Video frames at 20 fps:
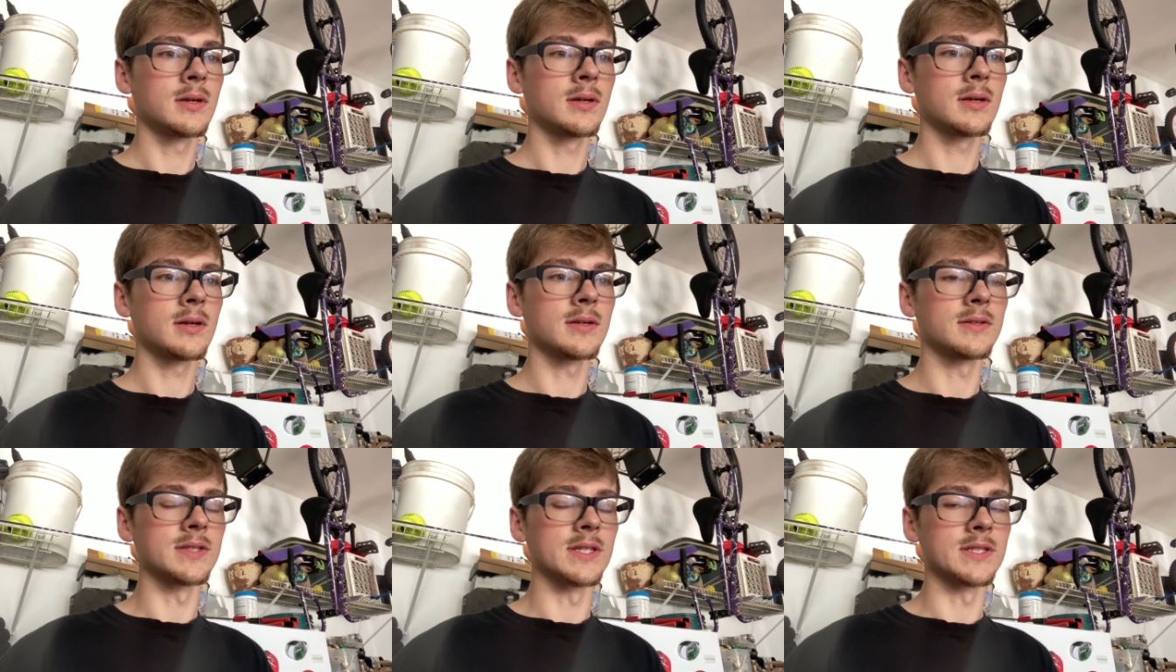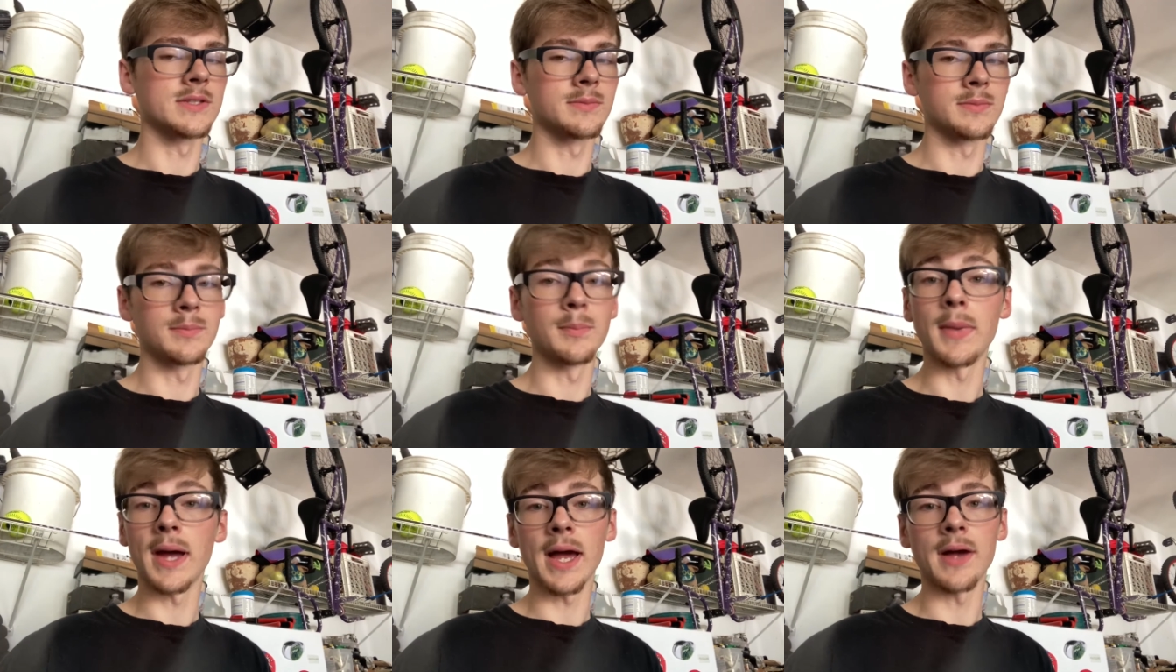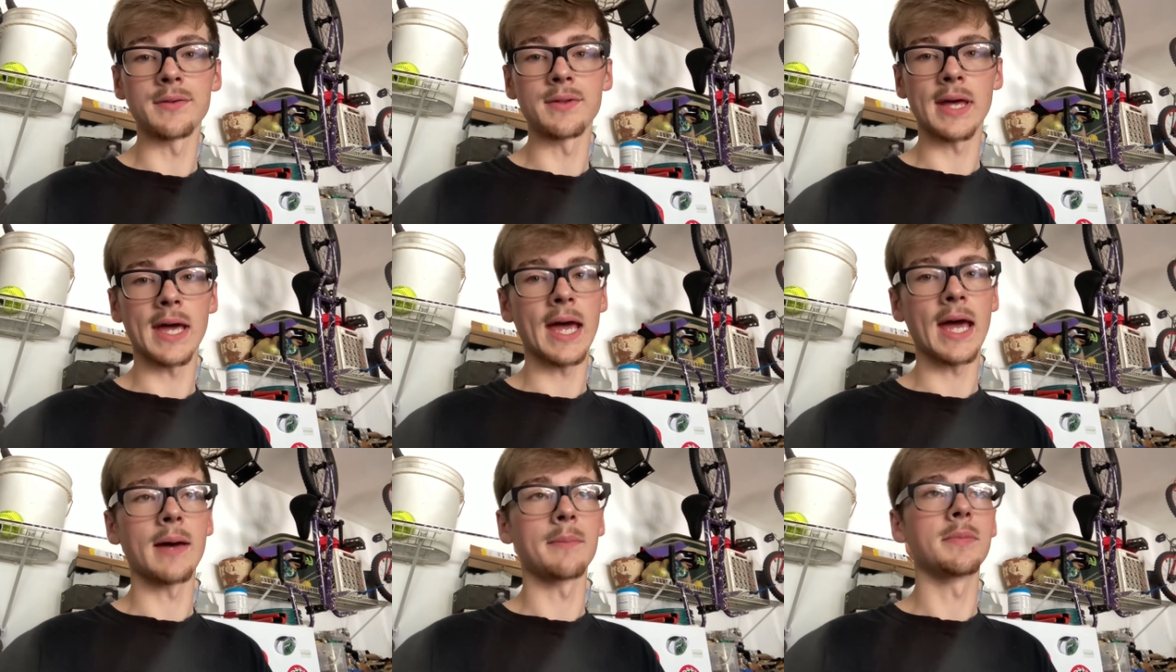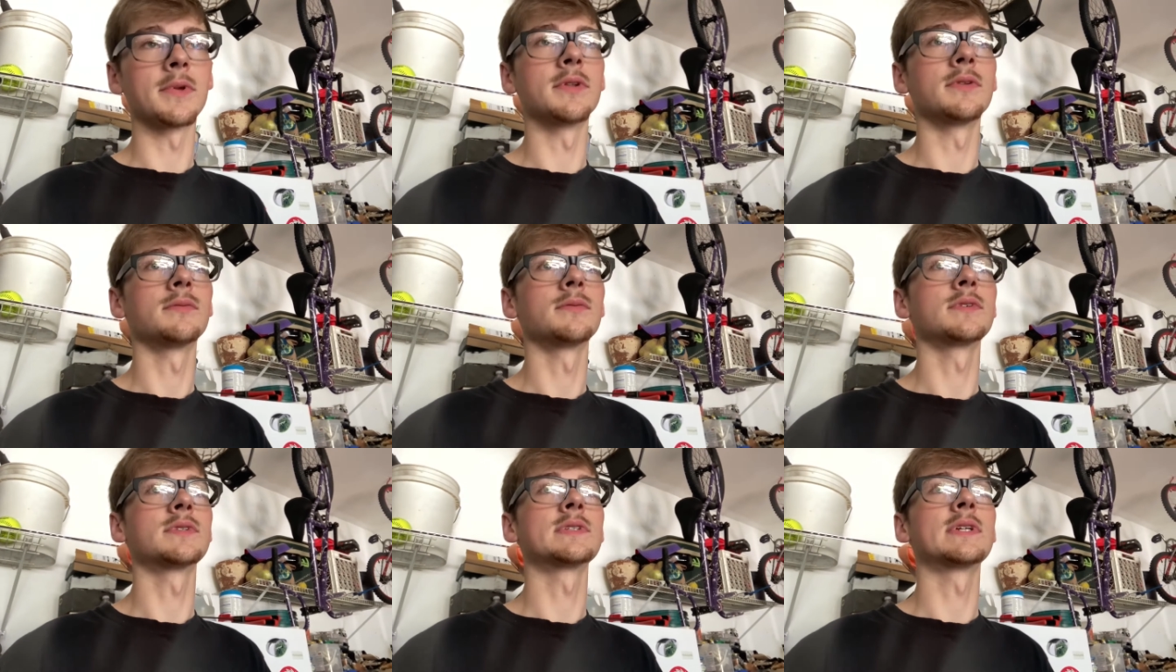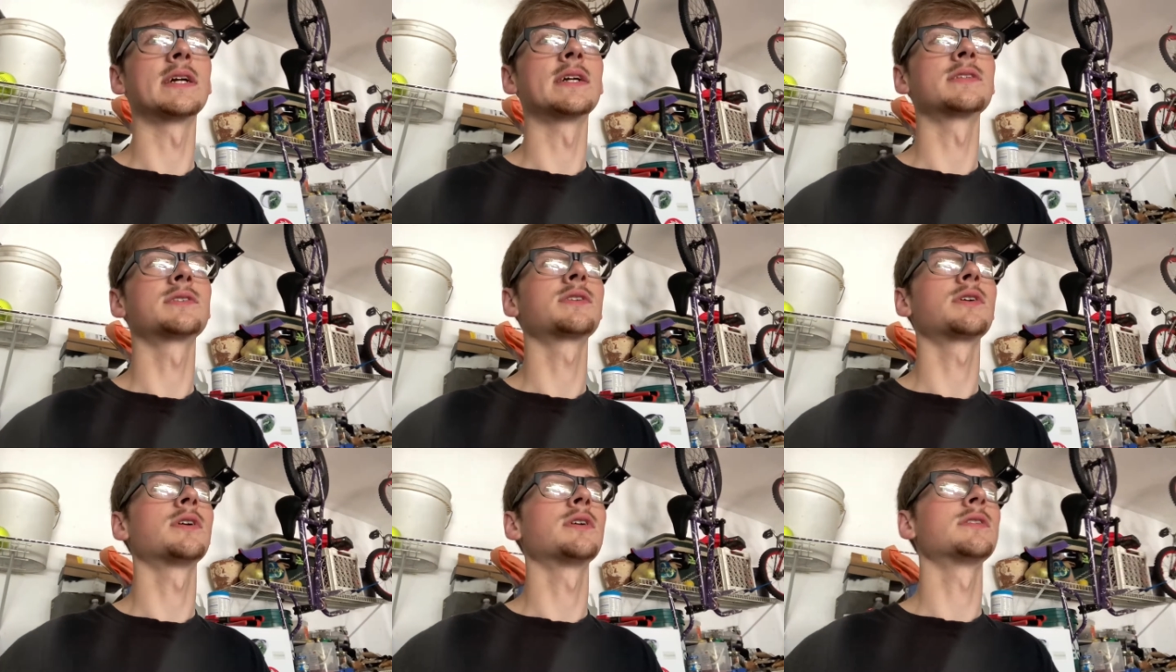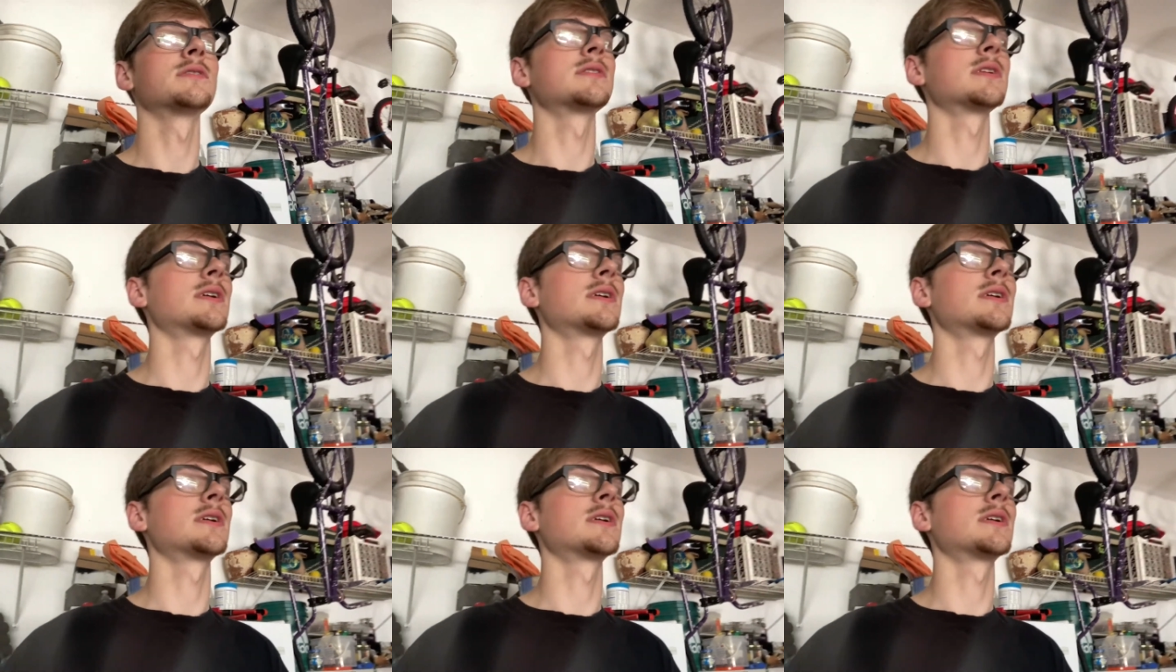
Because it's bound to happen with stance cars.